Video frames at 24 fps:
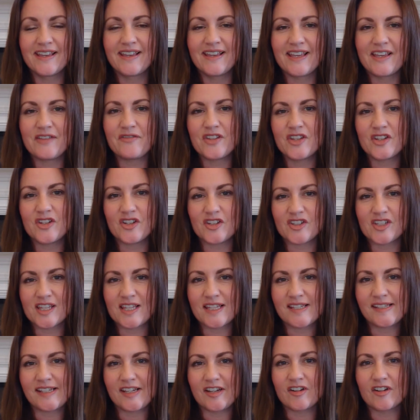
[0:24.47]
If you're new to
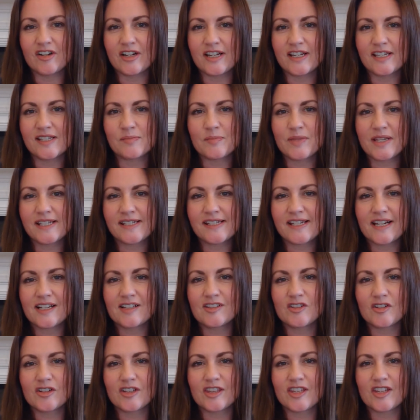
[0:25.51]
the series, please take
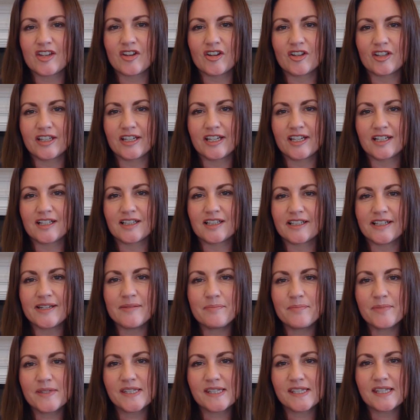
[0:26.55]
a look at the earlier
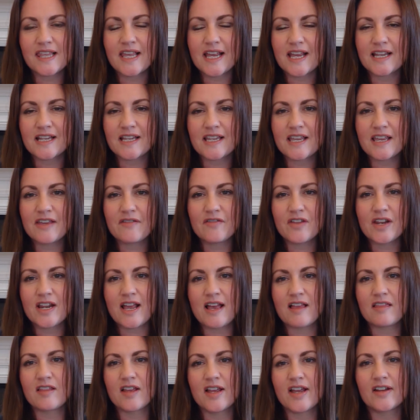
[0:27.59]
clips that give an
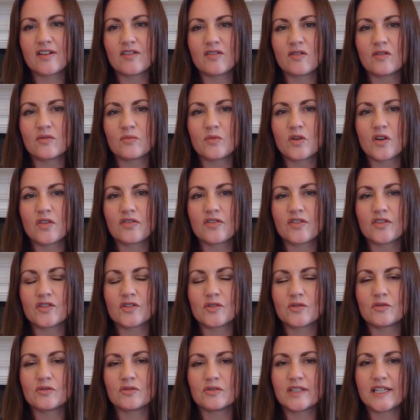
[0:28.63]
outline on what the
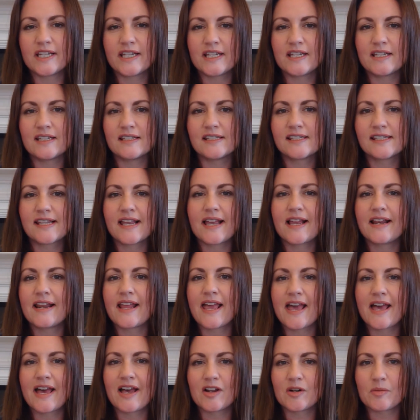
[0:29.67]
tool is and
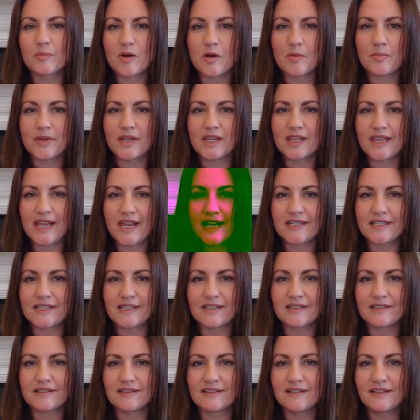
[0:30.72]
how to populate
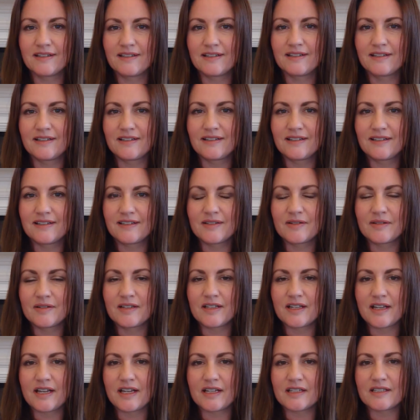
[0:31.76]
it.
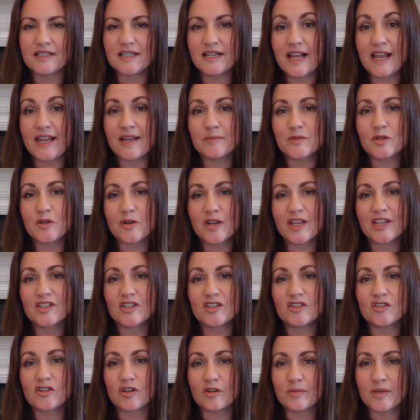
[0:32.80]
Today I'm talking
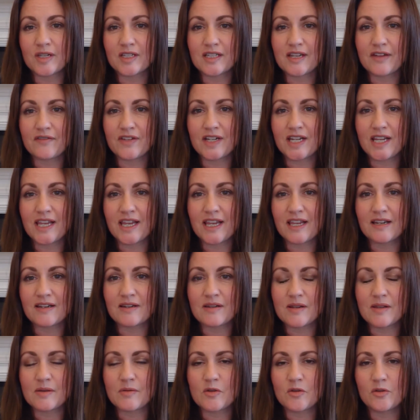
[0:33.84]
to Joe McDavid
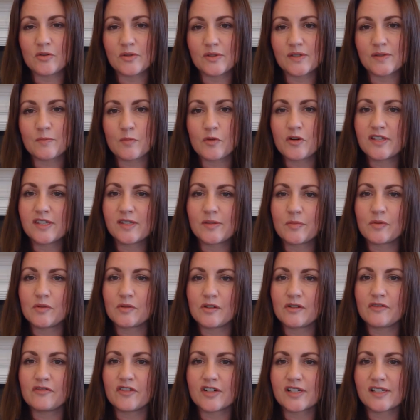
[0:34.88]
again, who's
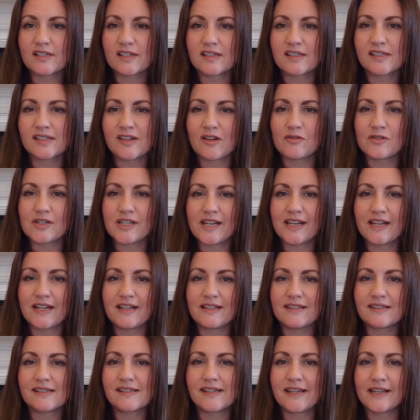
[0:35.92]
Principal of Risk Consulting at
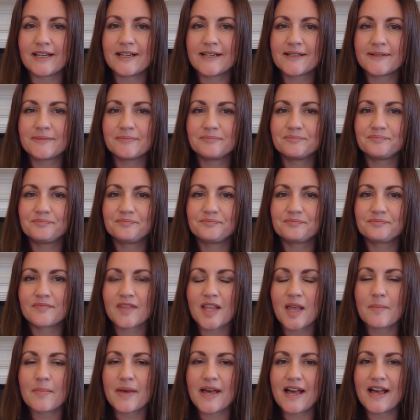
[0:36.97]
Insync,
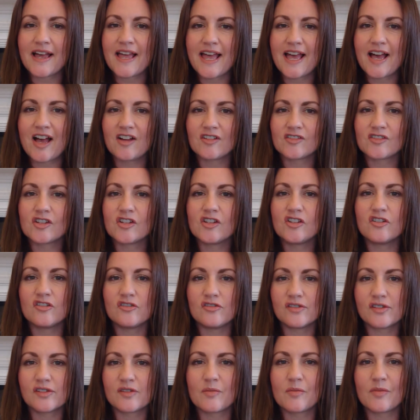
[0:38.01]
about how to
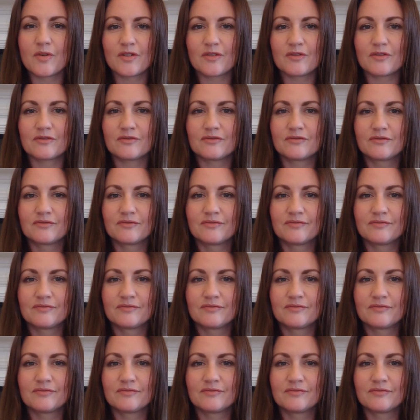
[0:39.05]
use the model.